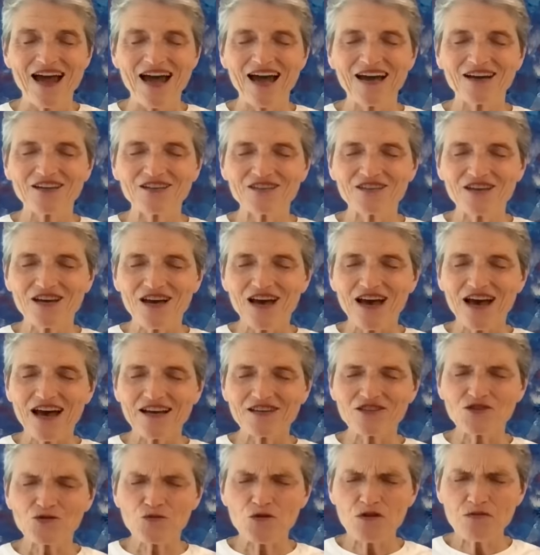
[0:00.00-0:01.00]
And
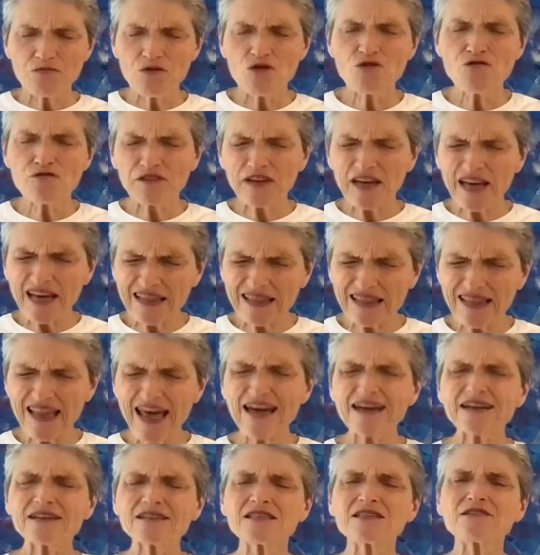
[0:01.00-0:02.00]
as we move
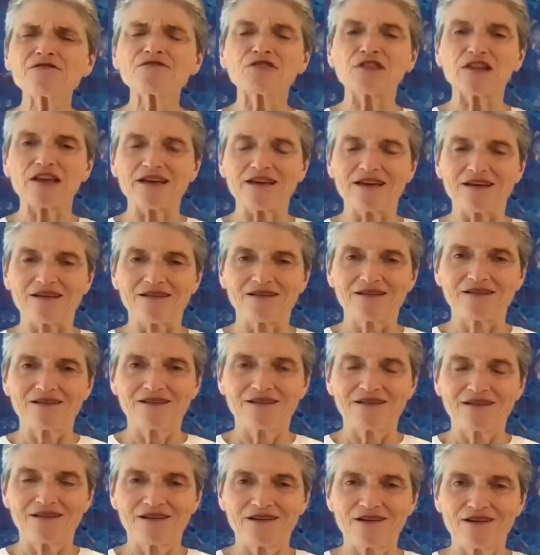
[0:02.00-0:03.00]
collectively
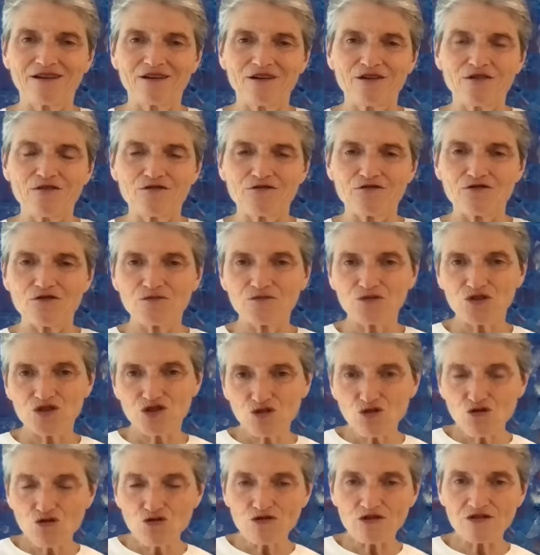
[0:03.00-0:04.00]
from
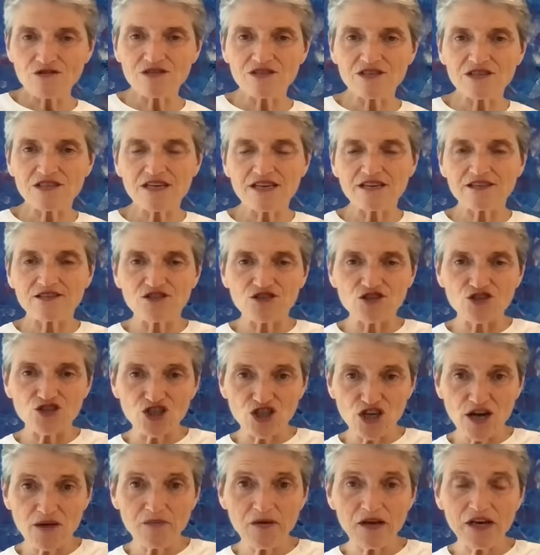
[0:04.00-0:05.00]
Taurus into
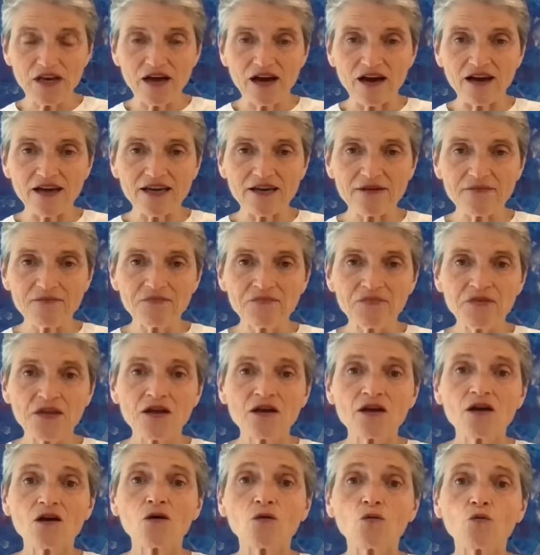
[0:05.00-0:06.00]
Gemini,
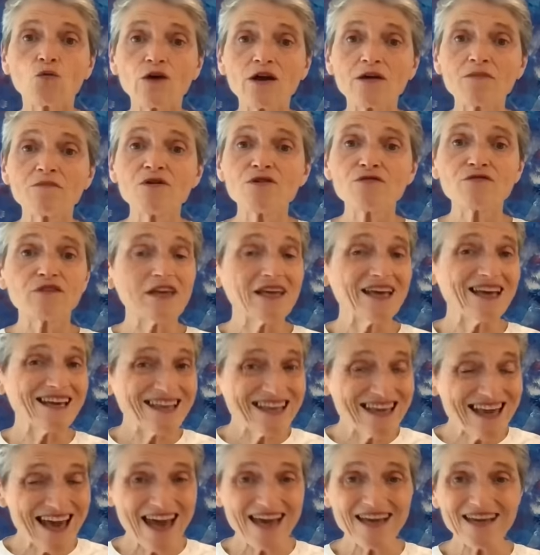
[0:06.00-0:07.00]
we're moving
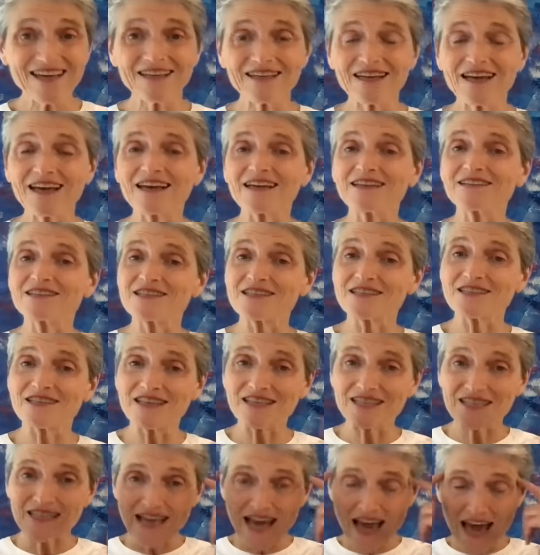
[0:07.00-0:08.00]
again into
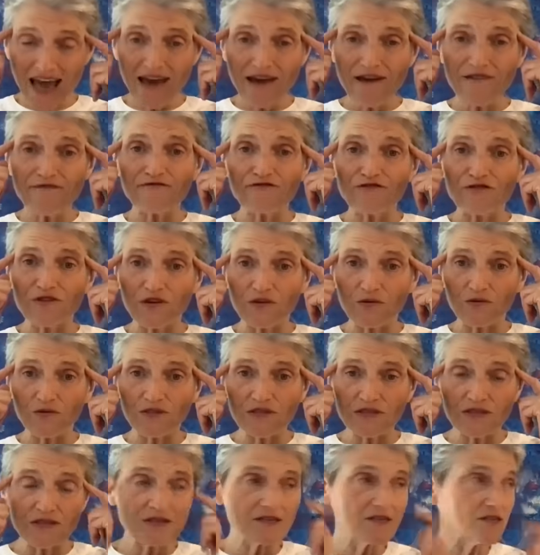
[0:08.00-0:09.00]
this air
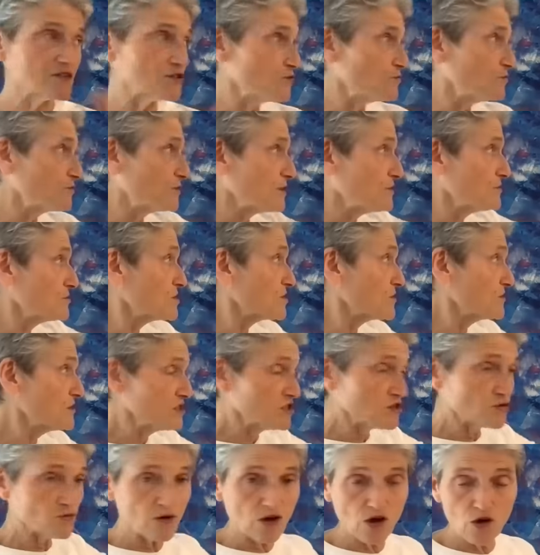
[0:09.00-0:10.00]
frequency. So Pluto
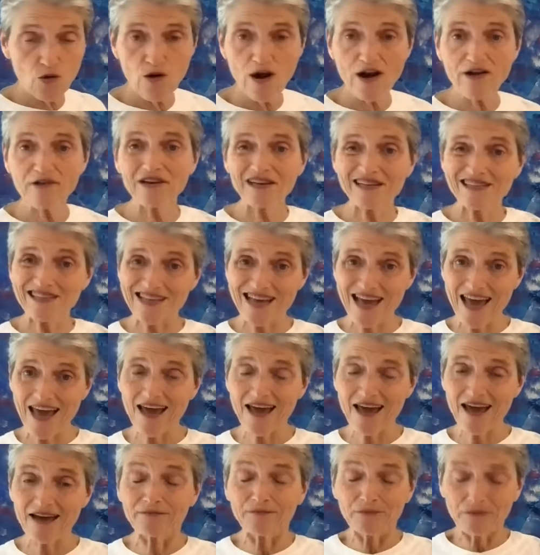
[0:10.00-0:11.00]
into Aquarius
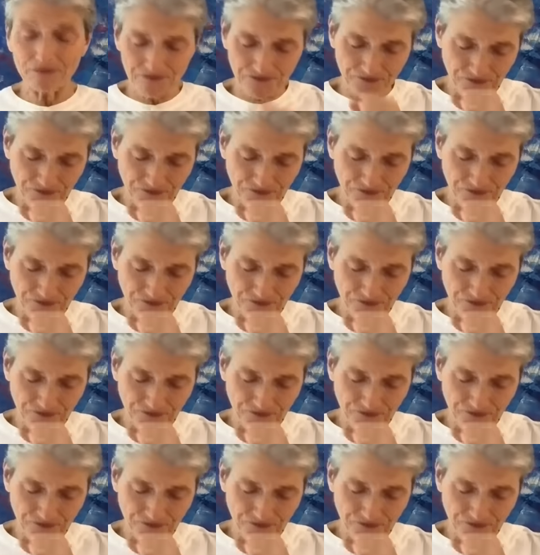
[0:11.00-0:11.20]
air,